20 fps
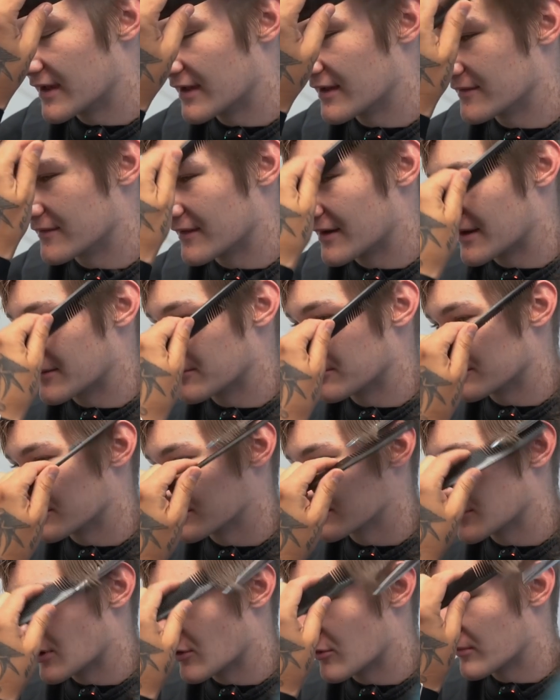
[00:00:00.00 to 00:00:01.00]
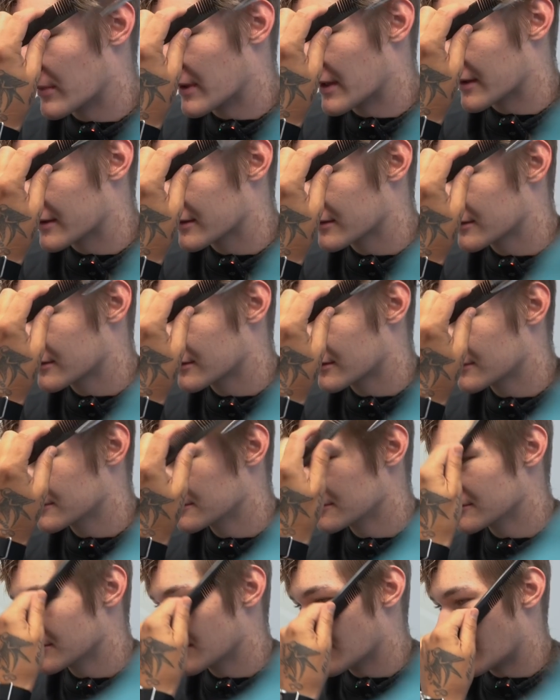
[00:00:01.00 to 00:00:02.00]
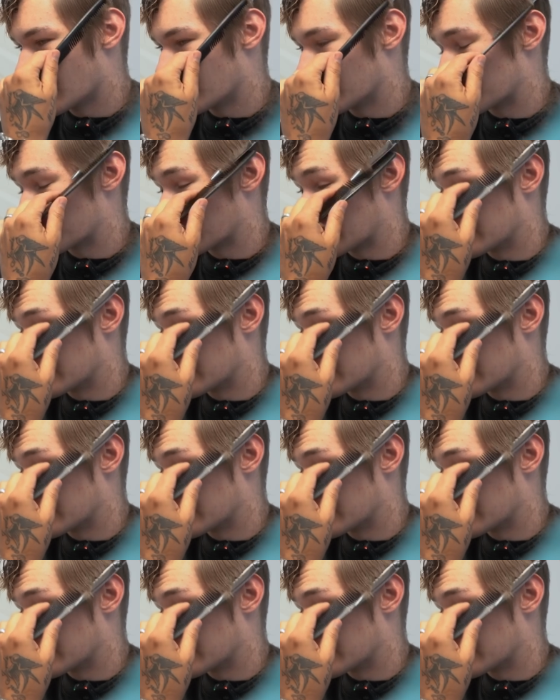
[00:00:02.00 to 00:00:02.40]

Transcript: yeah, and then I'm going back. Um, wow. It's